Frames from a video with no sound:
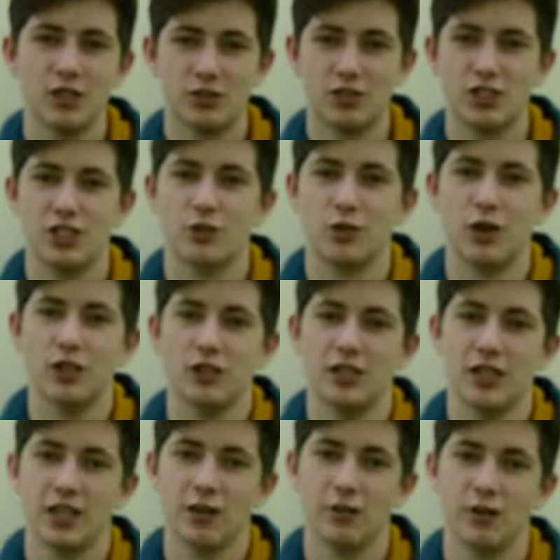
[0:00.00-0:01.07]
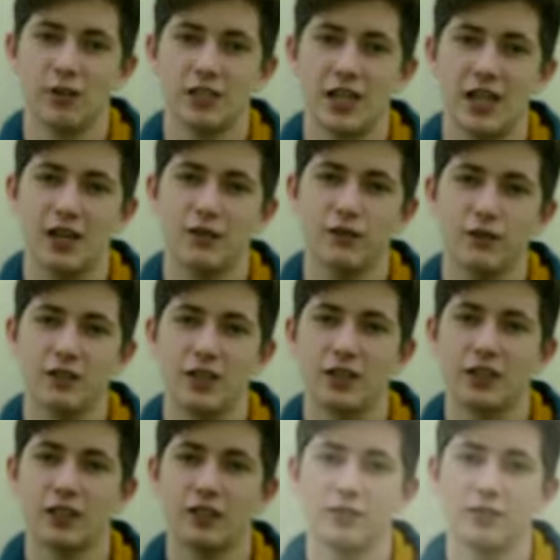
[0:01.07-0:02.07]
She's quite a good hero to have, I think.